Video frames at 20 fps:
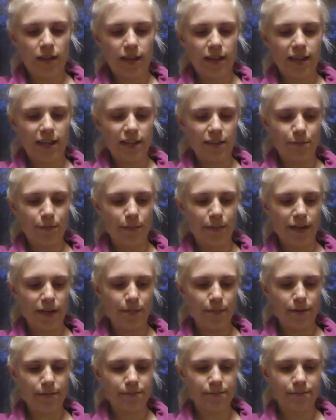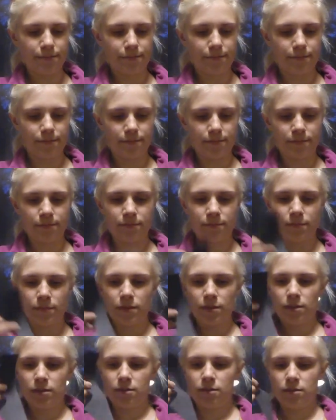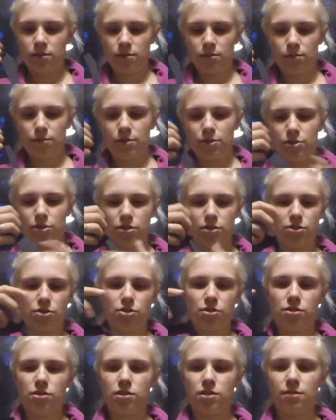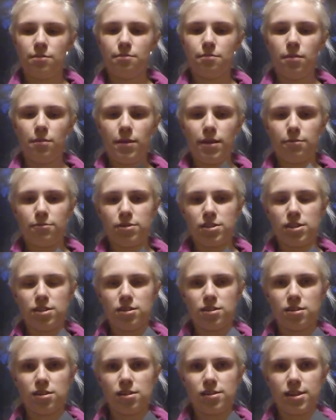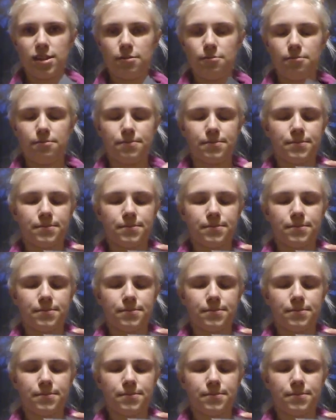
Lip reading: And my paper, which is just my mountains cut out.